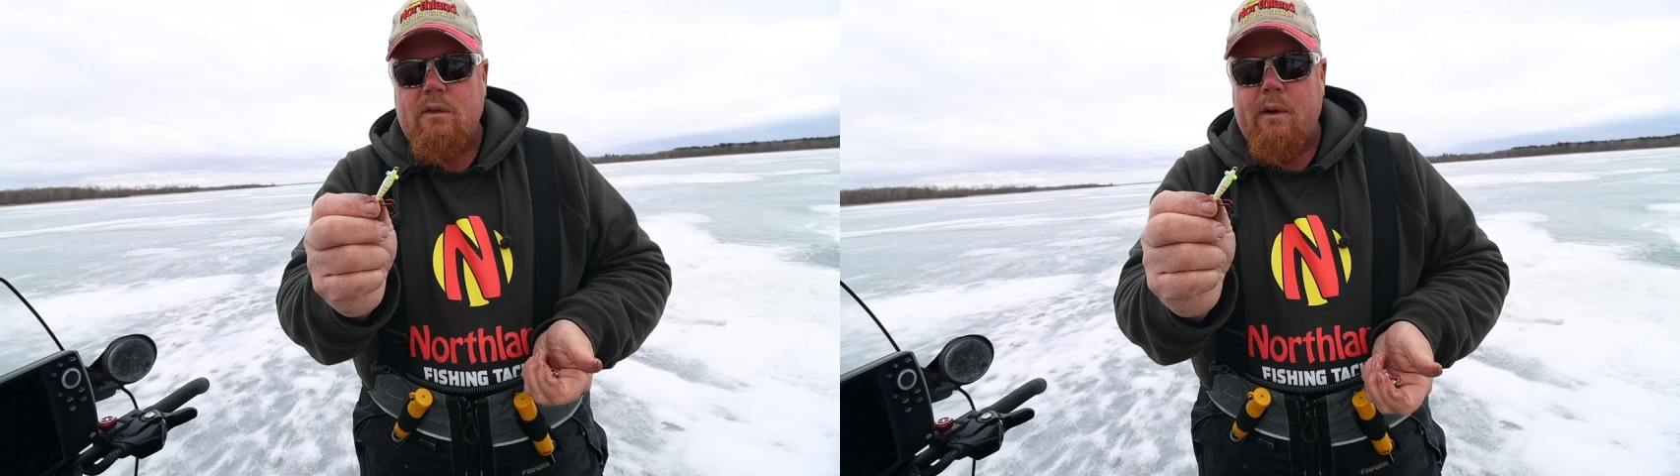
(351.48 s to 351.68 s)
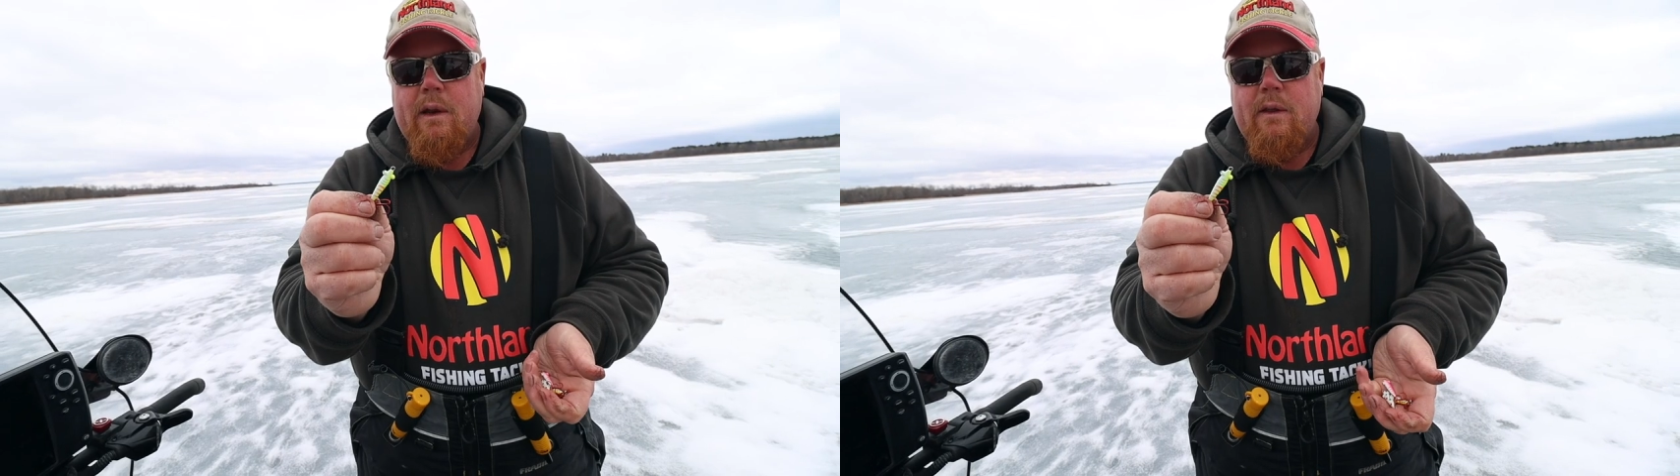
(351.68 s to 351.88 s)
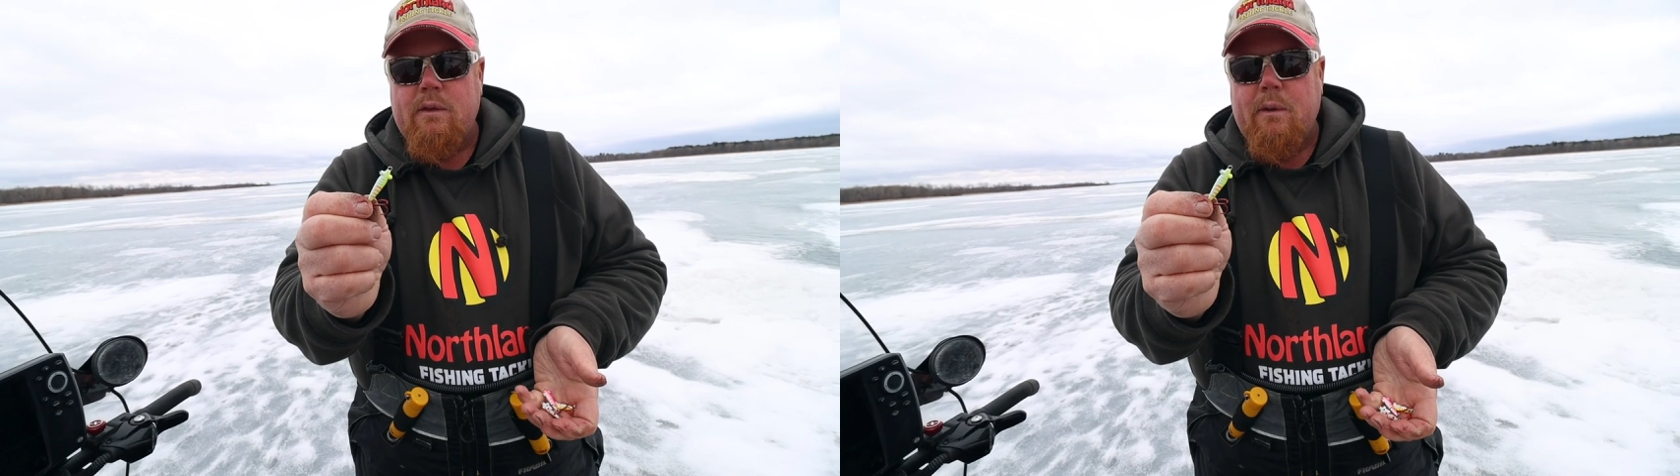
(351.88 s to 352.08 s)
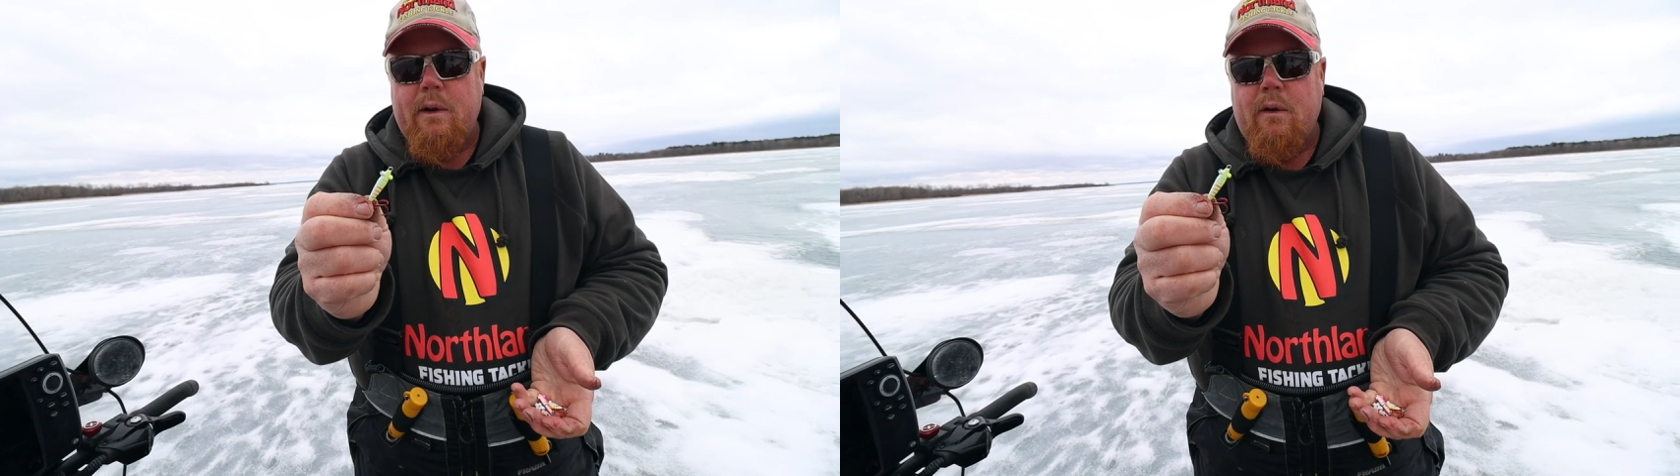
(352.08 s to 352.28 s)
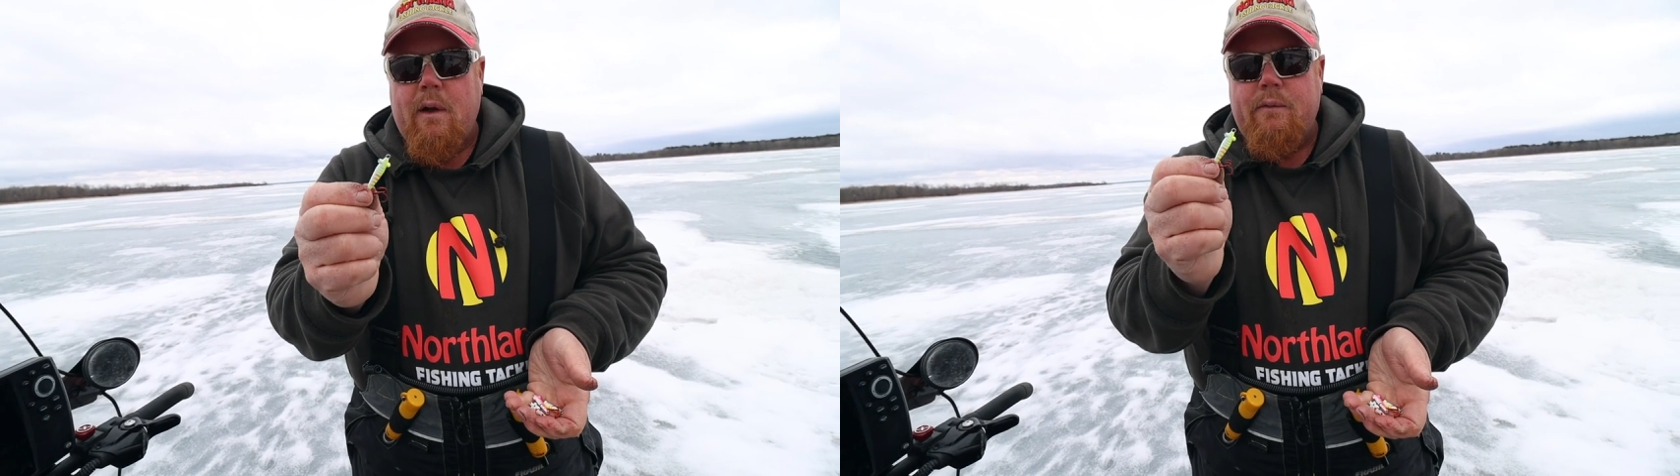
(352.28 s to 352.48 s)
already this
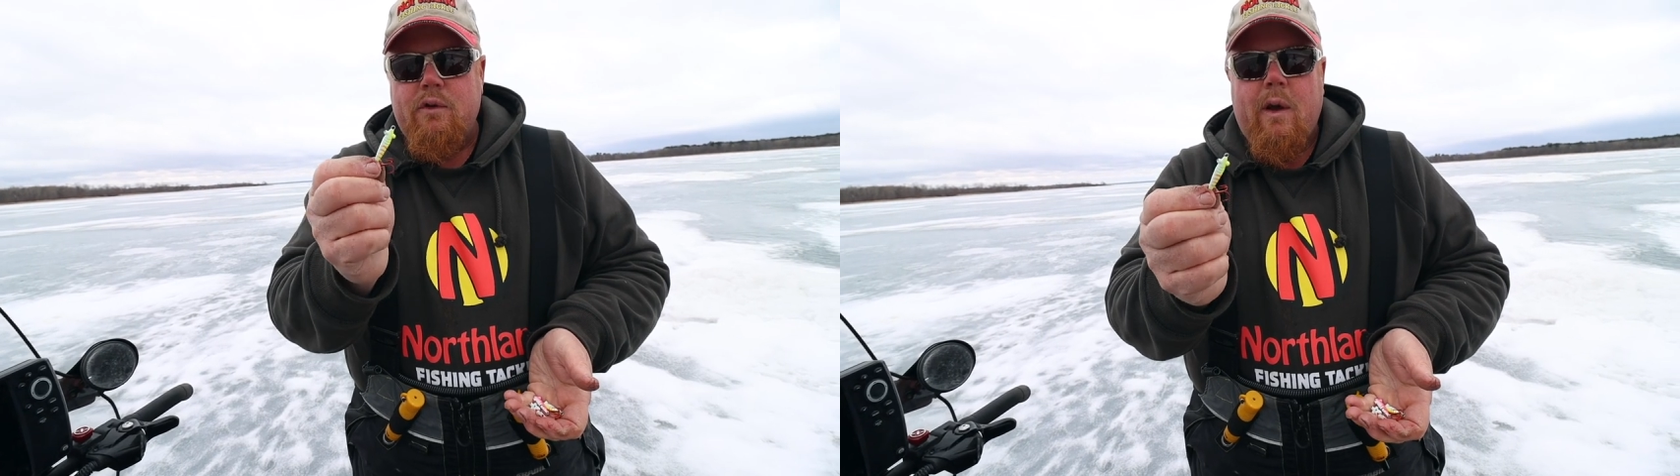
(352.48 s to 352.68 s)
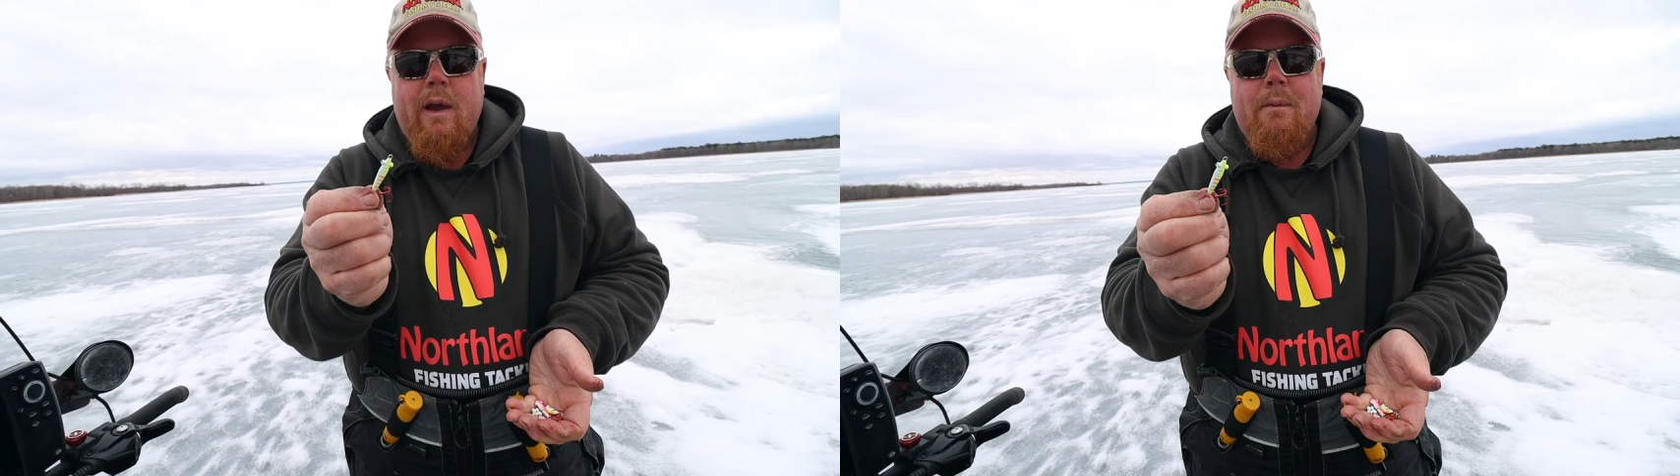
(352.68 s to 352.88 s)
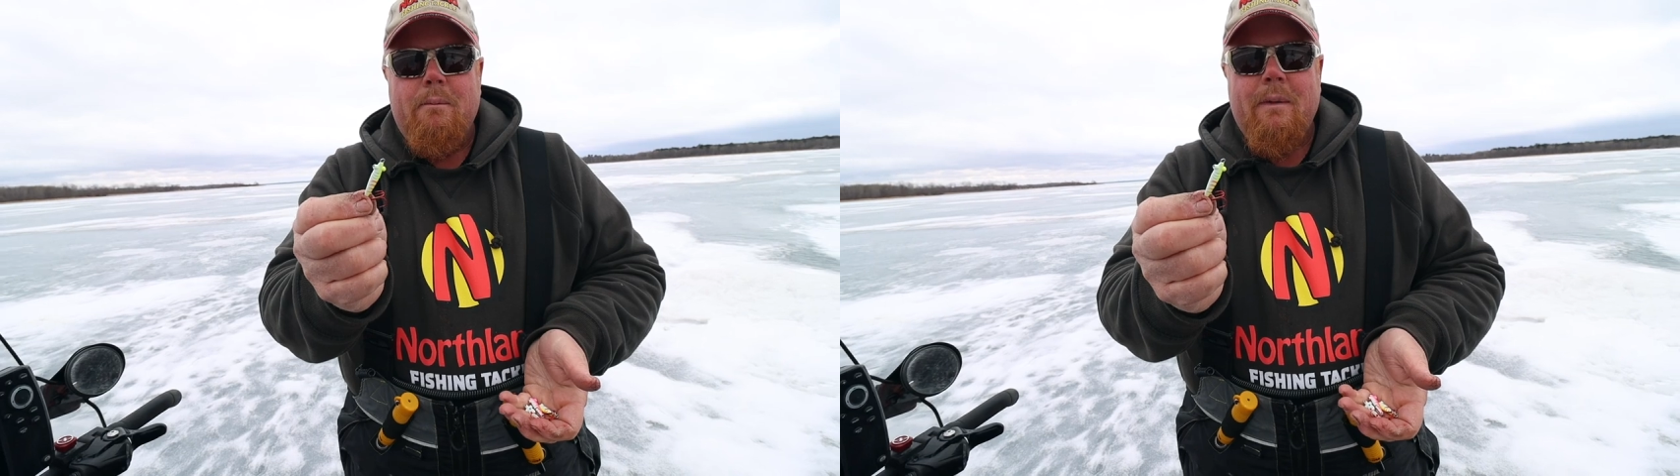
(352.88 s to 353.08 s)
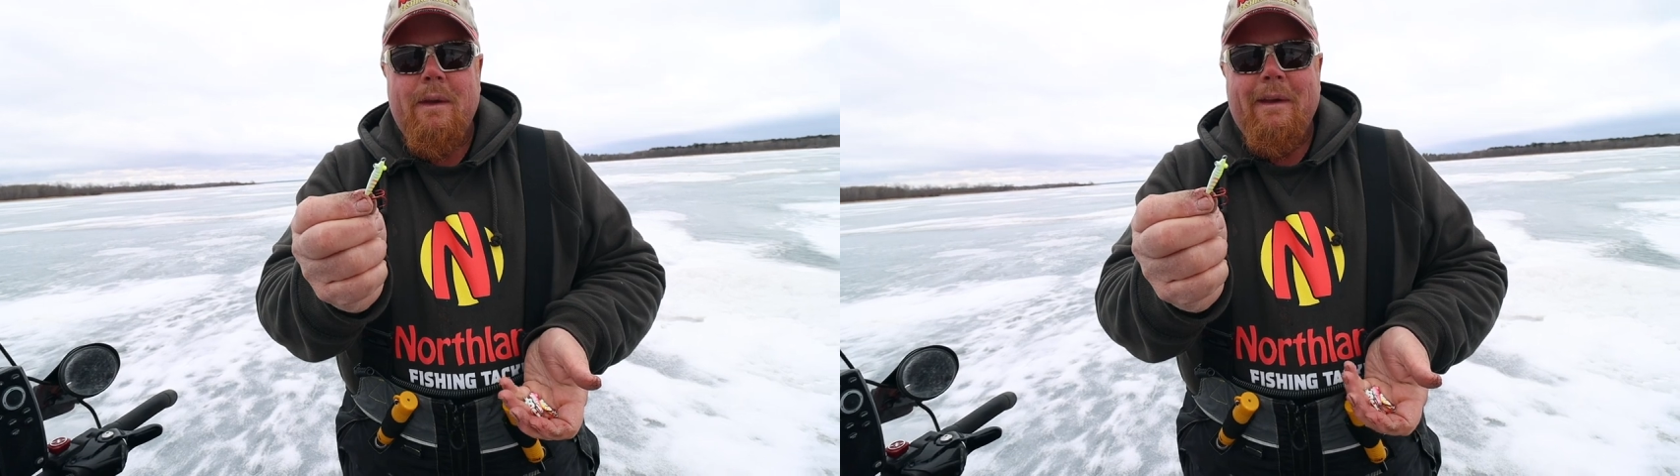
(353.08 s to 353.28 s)
winter. I've tried them,